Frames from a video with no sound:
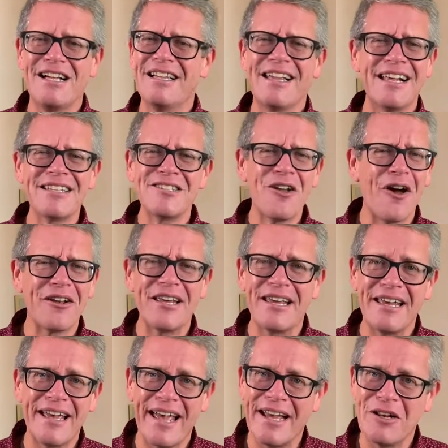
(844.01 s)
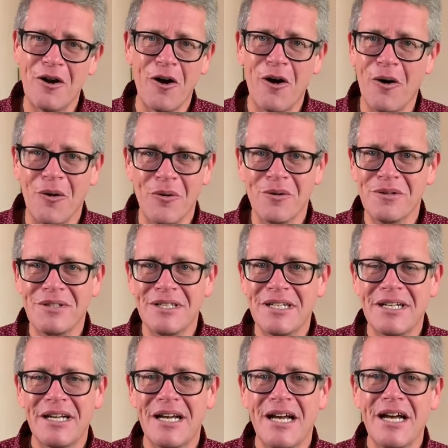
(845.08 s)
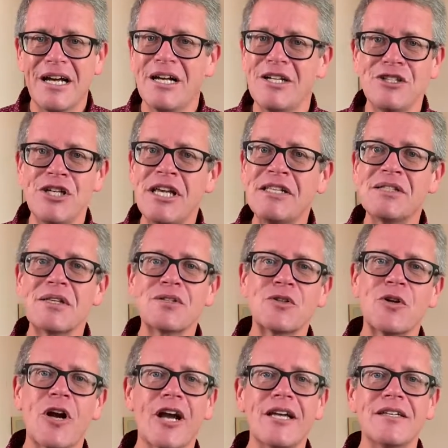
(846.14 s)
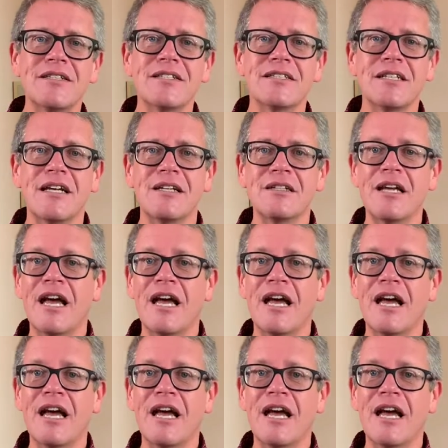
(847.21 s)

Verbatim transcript: That's not it at all. Jesus Christ and,